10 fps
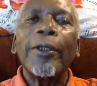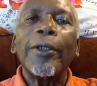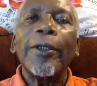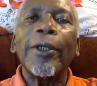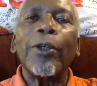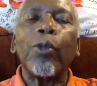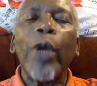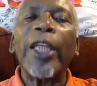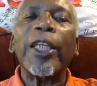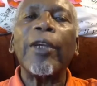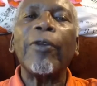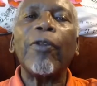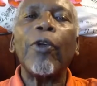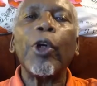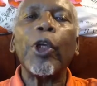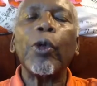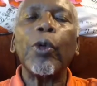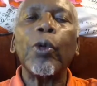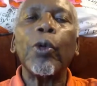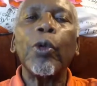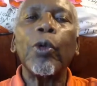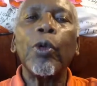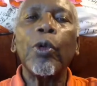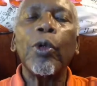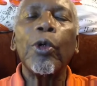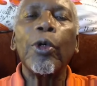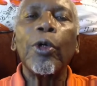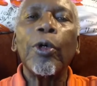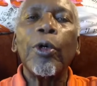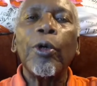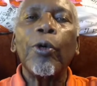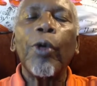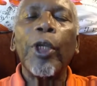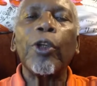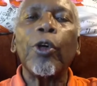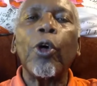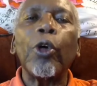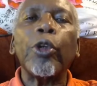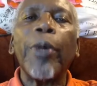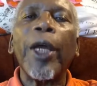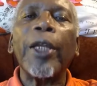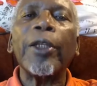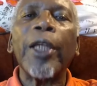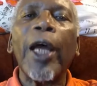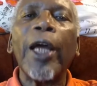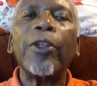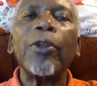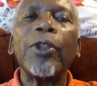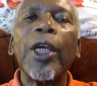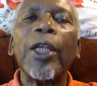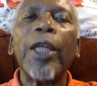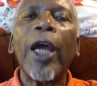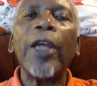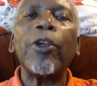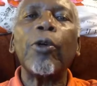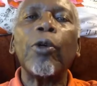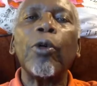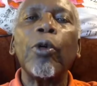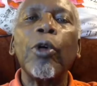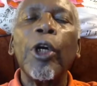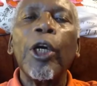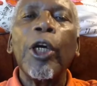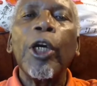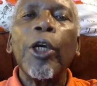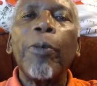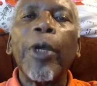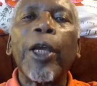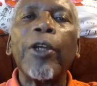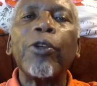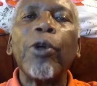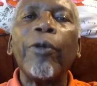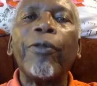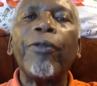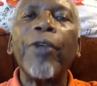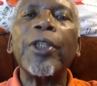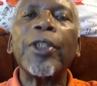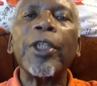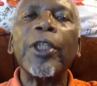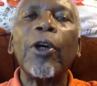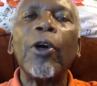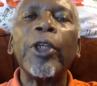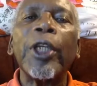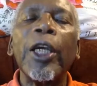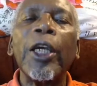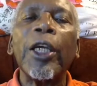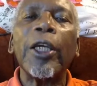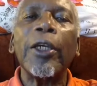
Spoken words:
is waiting for you. When you go to bed at night, you say thank you because you have feasted all day.